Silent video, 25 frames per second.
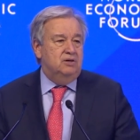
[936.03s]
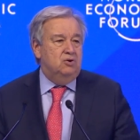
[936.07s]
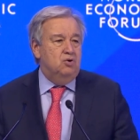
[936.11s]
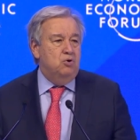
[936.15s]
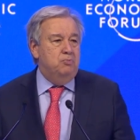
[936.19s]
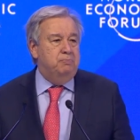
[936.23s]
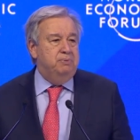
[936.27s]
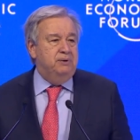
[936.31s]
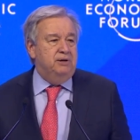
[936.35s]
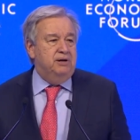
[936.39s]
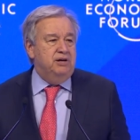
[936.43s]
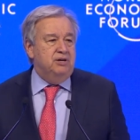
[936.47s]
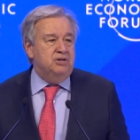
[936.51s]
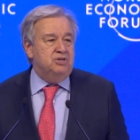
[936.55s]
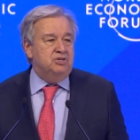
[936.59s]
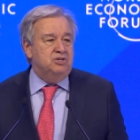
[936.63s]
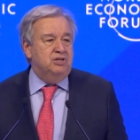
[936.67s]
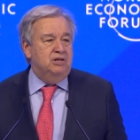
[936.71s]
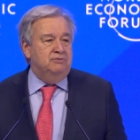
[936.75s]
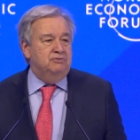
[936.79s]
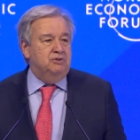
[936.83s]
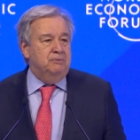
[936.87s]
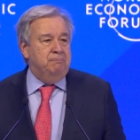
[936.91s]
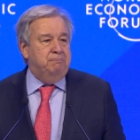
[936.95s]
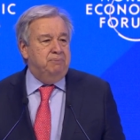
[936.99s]

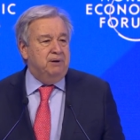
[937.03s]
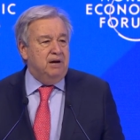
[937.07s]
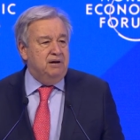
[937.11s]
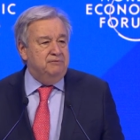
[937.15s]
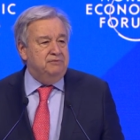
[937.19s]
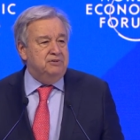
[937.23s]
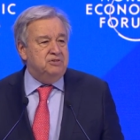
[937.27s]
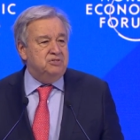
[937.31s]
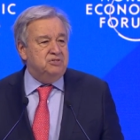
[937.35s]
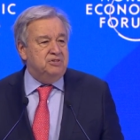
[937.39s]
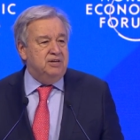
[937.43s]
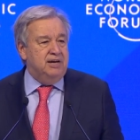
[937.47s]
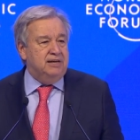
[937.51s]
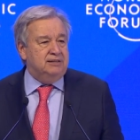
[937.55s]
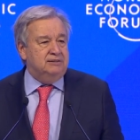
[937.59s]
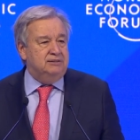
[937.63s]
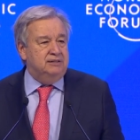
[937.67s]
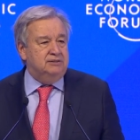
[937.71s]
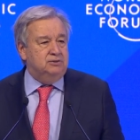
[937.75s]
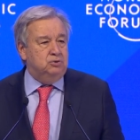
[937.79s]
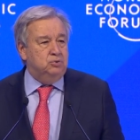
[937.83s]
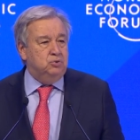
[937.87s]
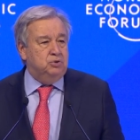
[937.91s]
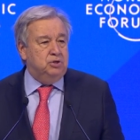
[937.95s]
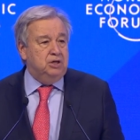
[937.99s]
cooperation of the private
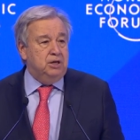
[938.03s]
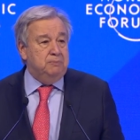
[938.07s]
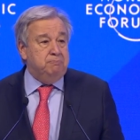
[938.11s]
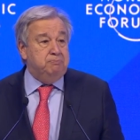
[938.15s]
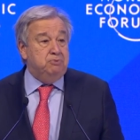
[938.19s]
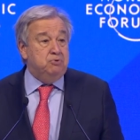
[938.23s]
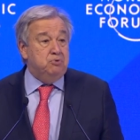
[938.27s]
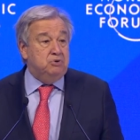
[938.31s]
sector to keep